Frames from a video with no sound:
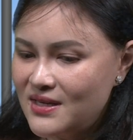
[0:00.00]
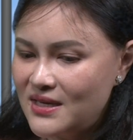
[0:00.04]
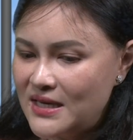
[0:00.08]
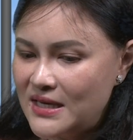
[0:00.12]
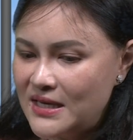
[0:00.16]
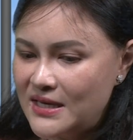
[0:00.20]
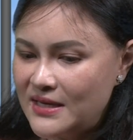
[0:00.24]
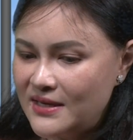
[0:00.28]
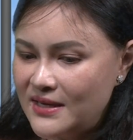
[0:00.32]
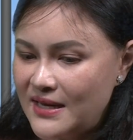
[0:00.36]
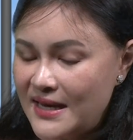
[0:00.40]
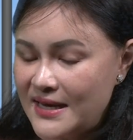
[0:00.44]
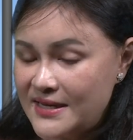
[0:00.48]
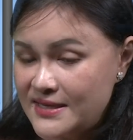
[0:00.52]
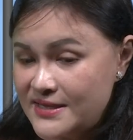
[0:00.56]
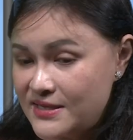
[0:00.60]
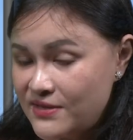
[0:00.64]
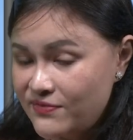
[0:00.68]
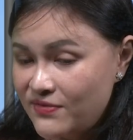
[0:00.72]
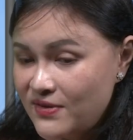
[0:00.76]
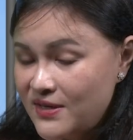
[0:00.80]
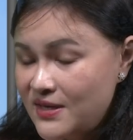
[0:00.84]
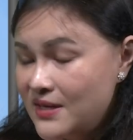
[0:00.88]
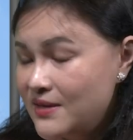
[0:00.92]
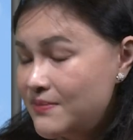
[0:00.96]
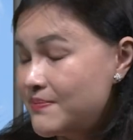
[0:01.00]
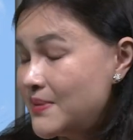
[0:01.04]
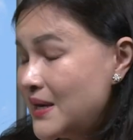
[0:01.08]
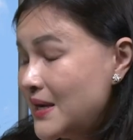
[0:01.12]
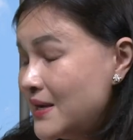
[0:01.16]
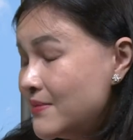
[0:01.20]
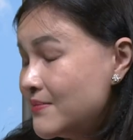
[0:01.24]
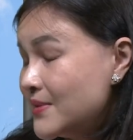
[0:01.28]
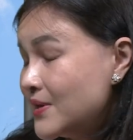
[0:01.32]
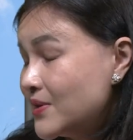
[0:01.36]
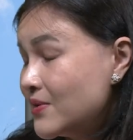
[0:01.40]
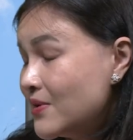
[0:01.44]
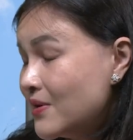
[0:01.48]
in a dividend
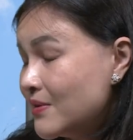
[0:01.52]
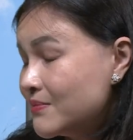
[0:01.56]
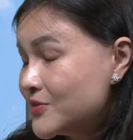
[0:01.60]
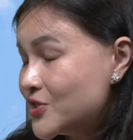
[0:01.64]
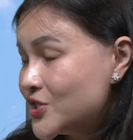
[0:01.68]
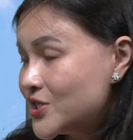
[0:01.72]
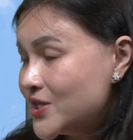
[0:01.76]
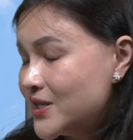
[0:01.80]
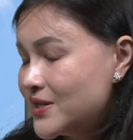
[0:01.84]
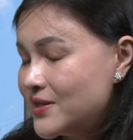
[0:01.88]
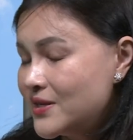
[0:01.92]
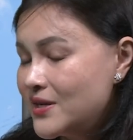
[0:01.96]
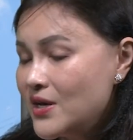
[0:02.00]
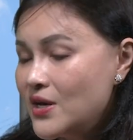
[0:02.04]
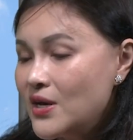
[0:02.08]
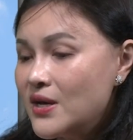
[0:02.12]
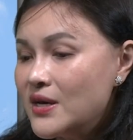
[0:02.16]
payment option,